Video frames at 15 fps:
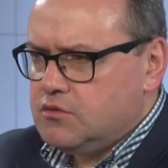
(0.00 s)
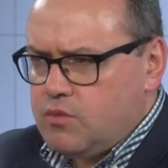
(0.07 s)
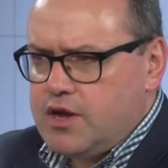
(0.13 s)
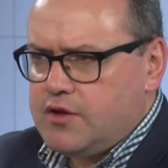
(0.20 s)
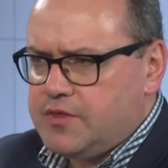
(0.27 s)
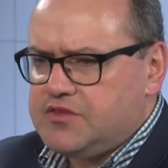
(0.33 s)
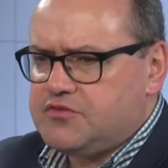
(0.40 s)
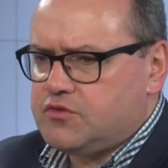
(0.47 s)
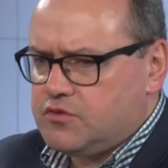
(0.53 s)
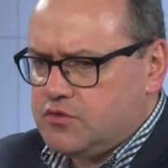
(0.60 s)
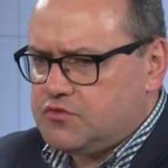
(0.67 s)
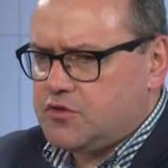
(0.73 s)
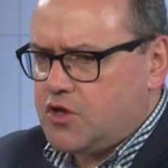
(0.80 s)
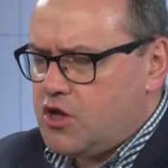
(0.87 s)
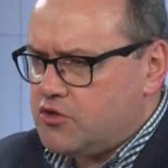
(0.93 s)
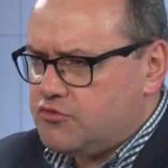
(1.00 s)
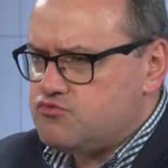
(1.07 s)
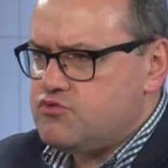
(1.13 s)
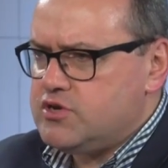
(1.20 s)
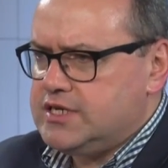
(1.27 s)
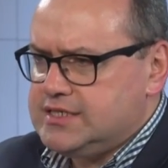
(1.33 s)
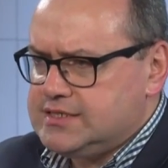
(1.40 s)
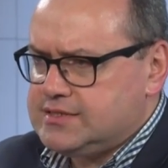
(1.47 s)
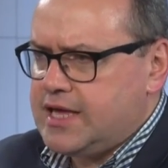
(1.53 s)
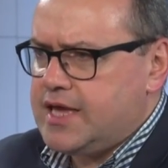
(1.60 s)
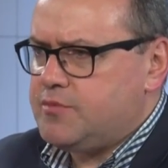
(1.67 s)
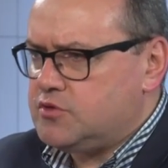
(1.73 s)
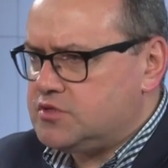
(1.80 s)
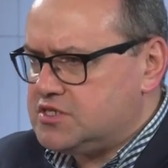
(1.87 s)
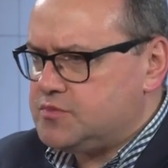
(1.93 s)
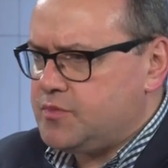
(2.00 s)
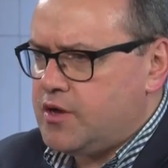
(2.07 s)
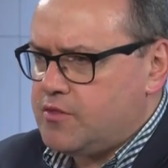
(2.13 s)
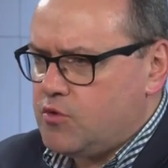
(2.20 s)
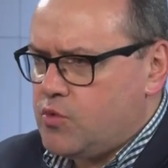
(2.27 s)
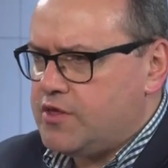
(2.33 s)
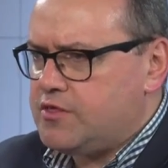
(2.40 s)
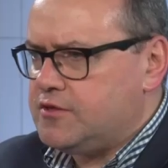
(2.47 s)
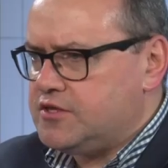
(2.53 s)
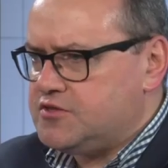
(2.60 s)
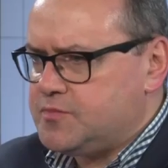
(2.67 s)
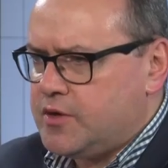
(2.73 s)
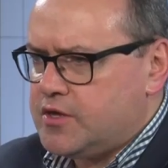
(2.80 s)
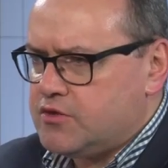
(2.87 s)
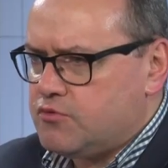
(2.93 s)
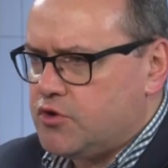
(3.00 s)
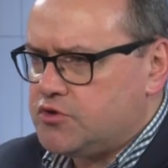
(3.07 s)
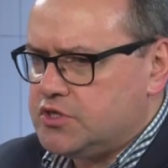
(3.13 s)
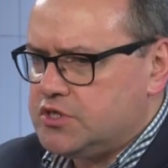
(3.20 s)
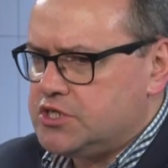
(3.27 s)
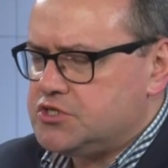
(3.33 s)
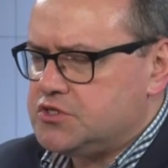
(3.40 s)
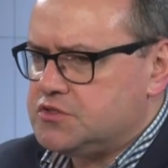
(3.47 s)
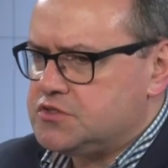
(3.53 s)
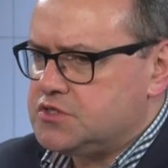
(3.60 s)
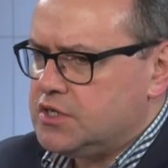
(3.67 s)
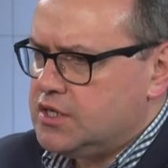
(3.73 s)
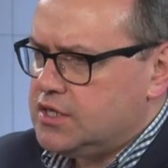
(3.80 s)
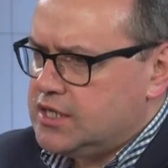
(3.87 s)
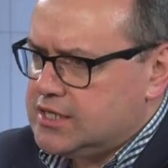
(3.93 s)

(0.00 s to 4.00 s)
wow, this, this car is really stable despite the weather, despite the road conditions.